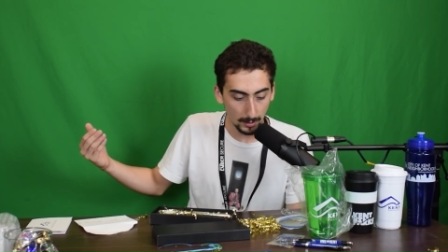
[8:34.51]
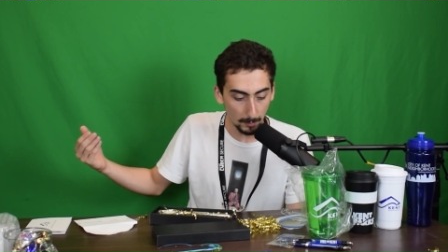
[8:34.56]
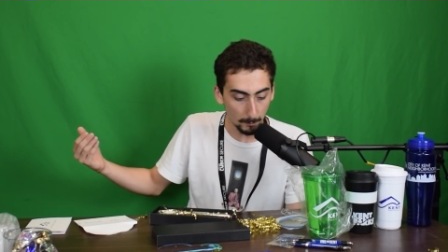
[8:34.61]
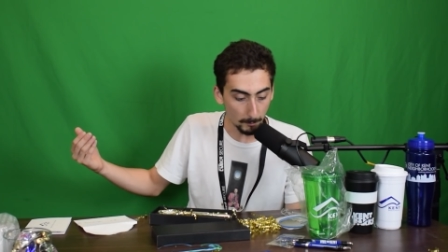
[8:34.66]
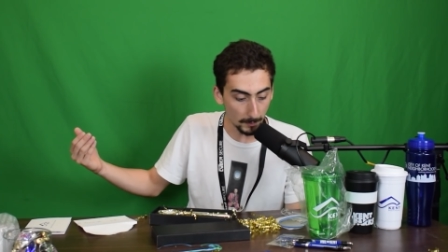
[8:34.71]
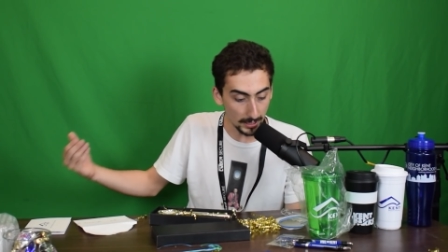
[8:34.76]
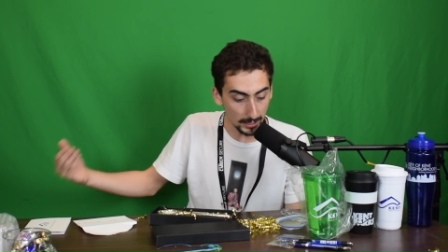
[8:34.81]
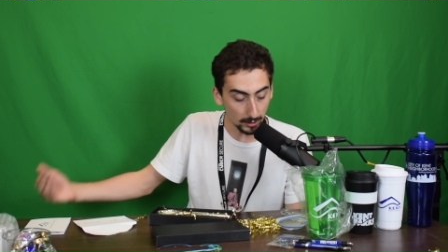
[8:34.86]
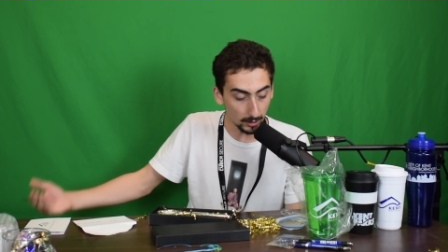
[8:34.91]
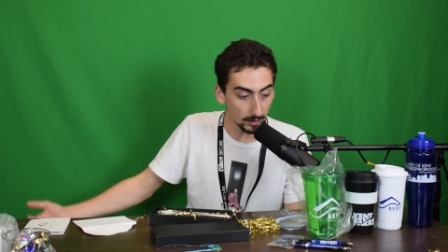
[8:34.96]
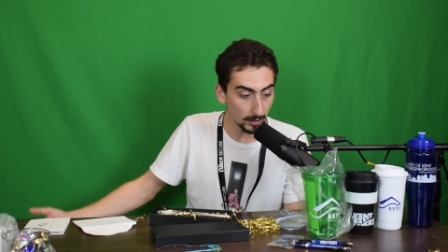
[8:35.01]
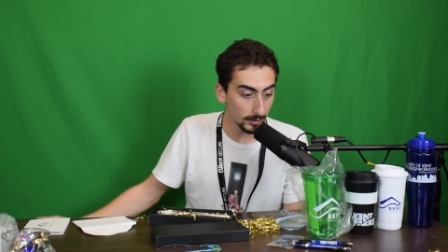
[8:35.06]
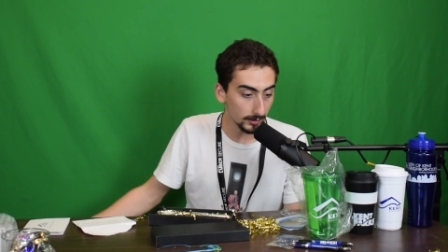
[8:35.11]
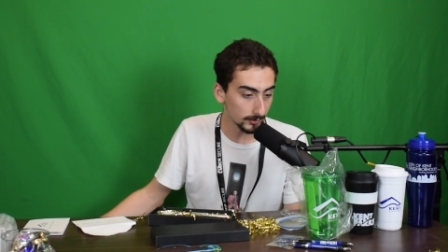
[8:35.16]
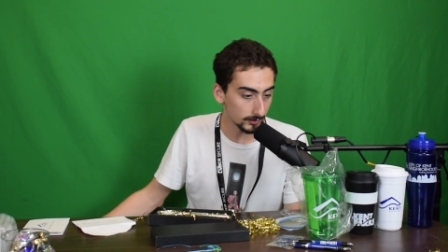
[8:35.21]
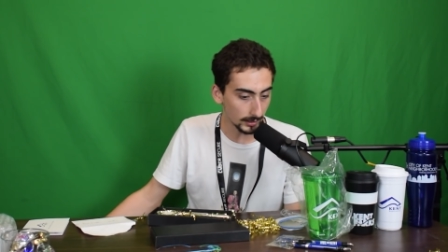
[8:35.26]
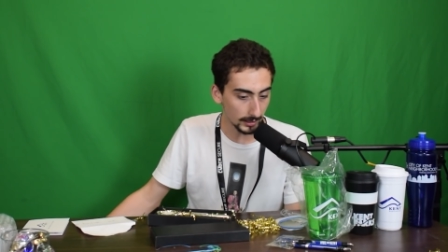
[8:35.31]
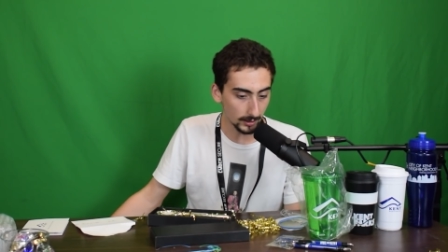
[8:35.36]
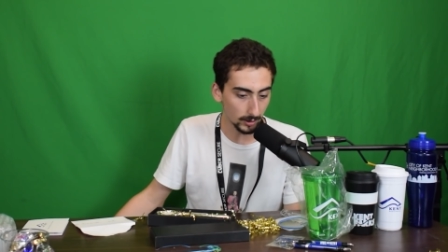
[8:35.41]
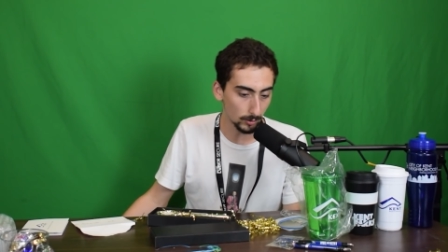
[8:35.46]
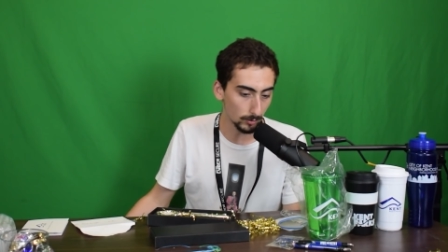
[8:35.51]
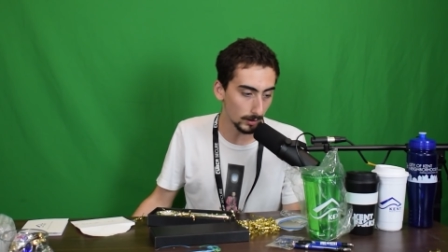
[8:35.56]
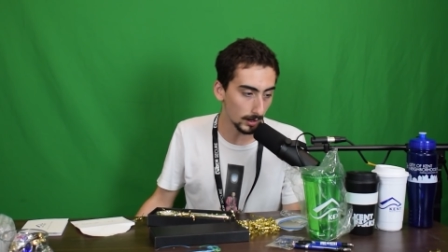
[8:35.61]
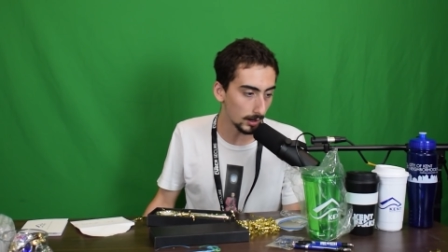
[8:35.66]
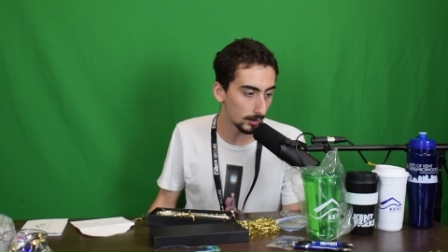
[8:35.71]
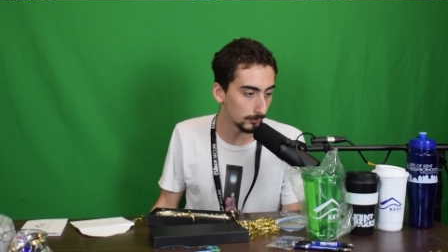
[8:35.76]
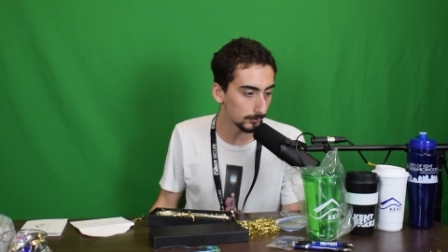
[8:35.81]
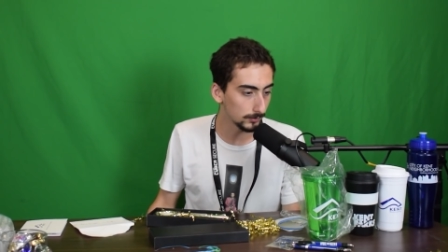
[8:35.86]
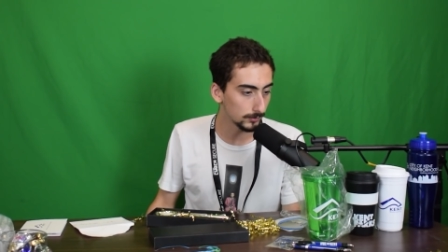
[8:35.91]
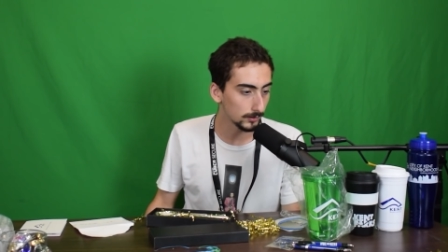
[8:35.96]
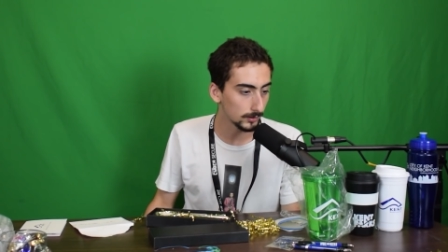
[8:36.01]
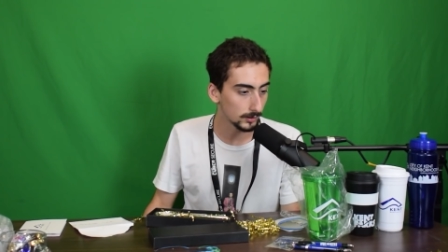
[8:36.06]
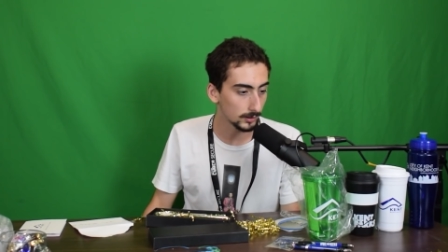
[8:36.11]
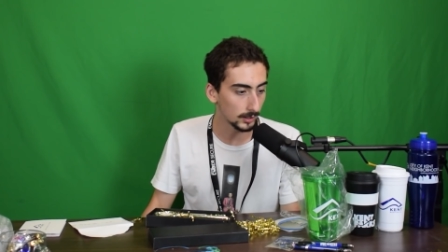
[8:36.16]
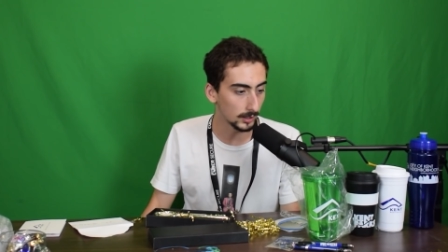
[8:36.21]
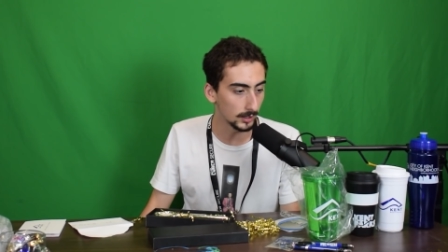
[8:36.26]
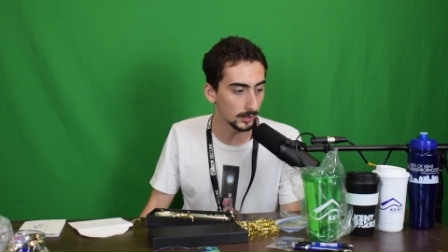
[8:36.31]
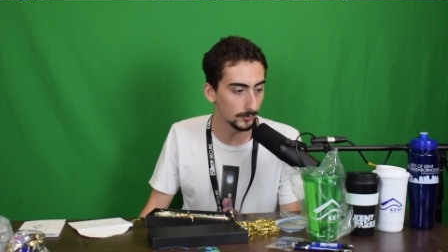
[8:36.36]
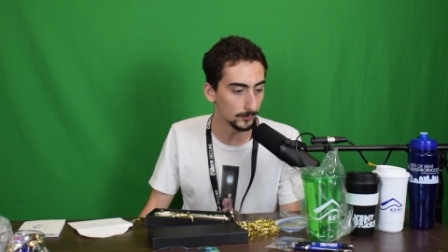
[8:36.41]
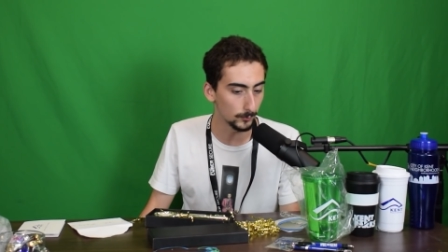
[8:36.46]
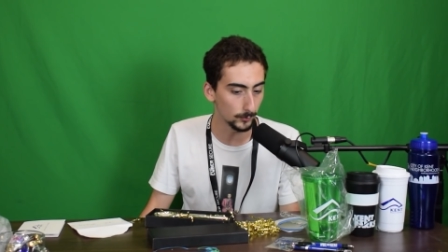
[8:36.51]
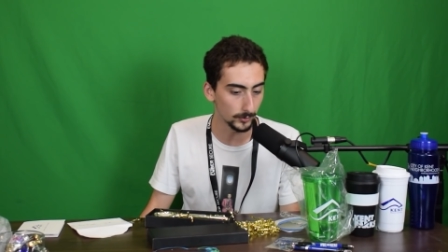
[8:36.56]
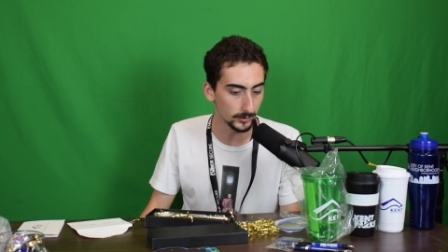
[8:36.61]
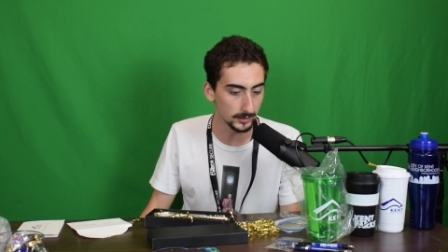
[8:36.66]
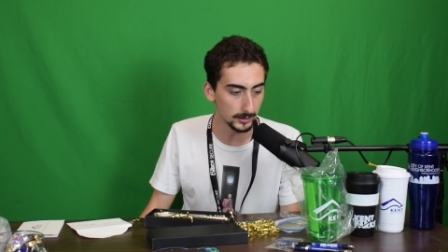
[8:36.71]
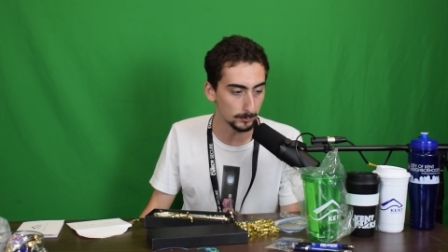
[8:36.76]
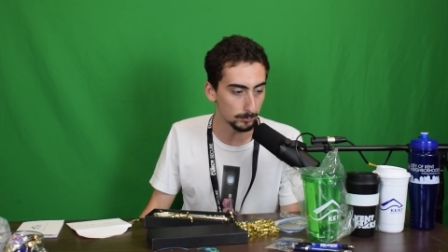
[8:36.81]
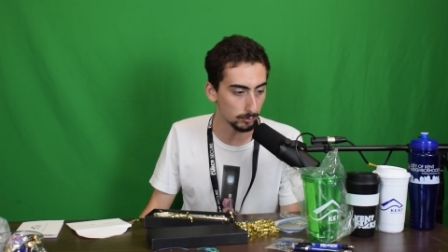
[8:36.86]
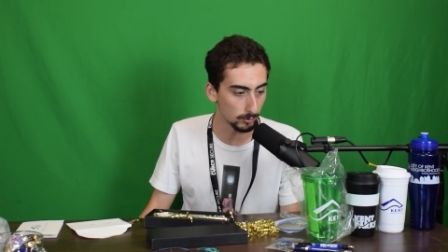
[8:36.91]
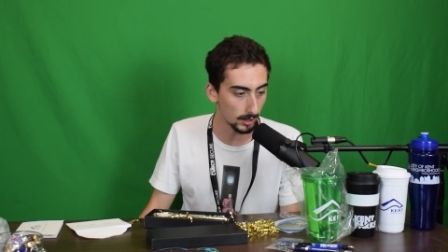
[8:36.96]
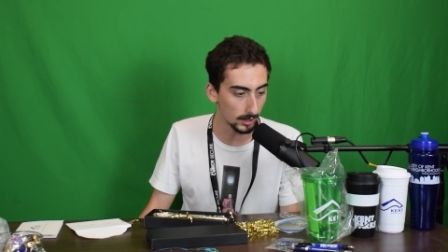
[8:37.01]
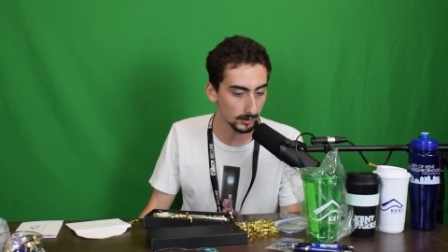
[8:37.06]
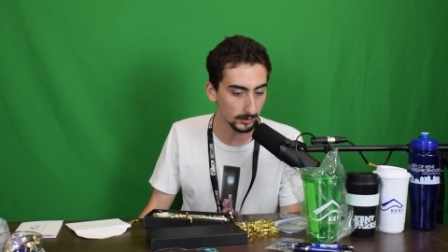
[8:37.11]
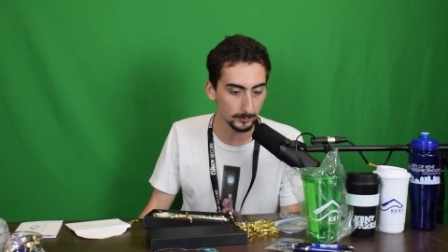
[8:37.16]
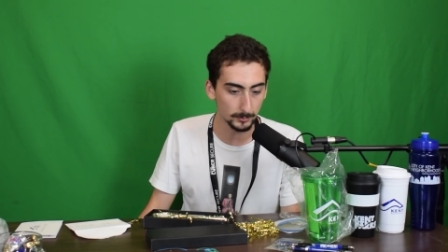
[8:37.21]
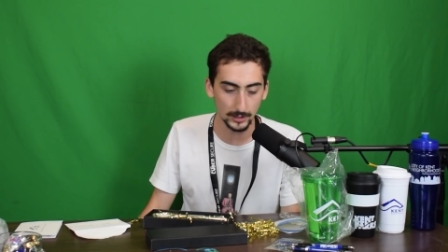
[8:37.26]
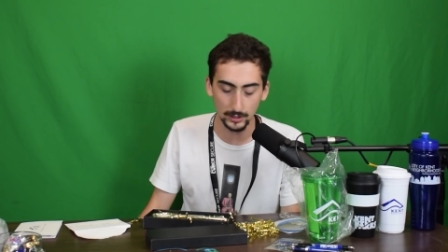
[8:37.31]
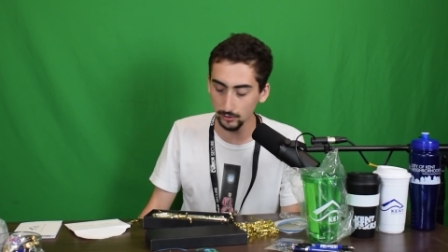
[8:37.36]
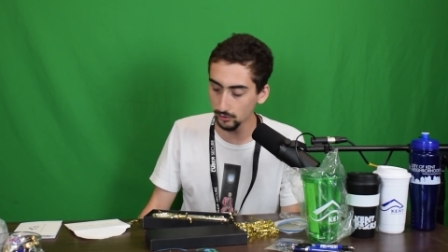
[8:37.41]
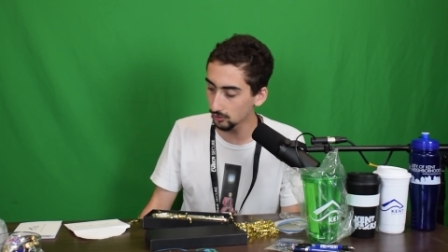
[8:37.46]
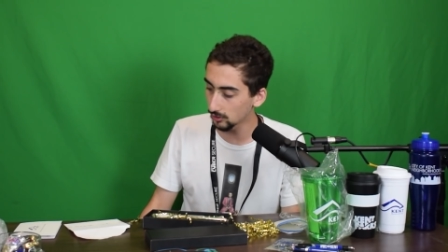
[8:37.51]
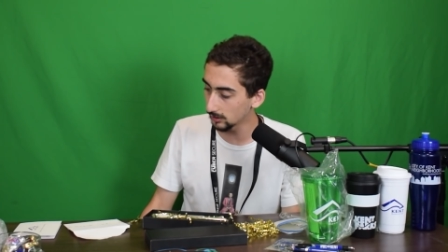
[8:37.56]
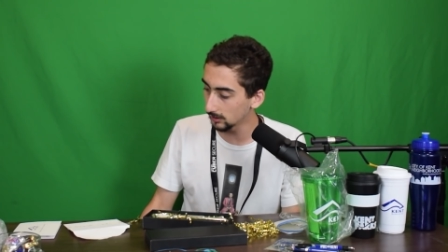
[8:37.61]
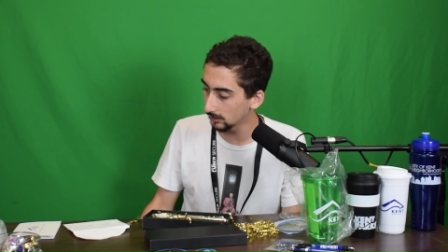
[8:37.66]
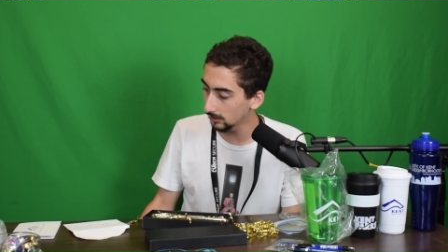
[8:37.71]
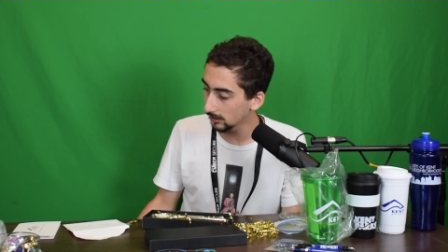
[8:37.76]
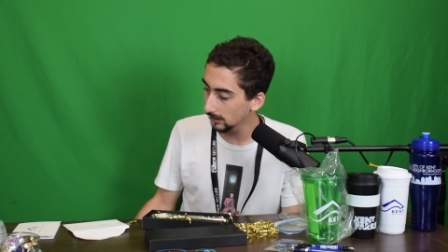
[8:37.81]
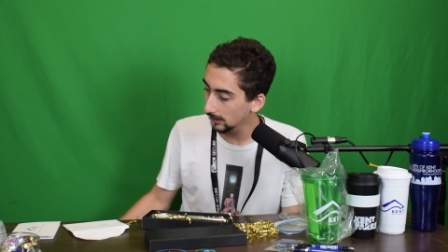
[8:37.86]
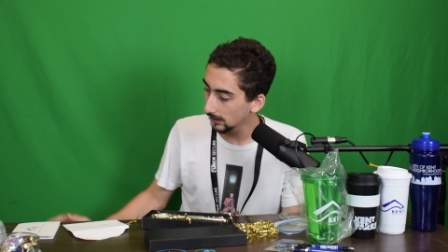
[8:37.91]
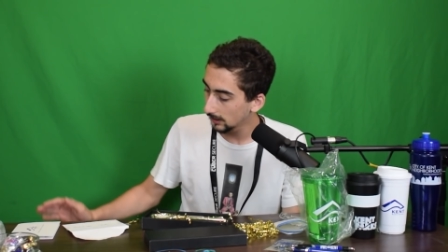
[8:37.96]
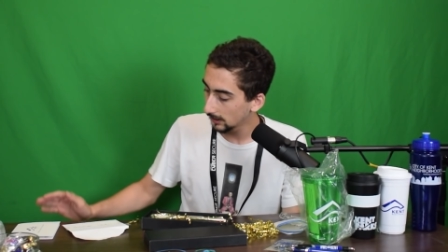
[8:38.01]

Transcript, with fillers: Mayor Dana Ralph uh, for the proclamation,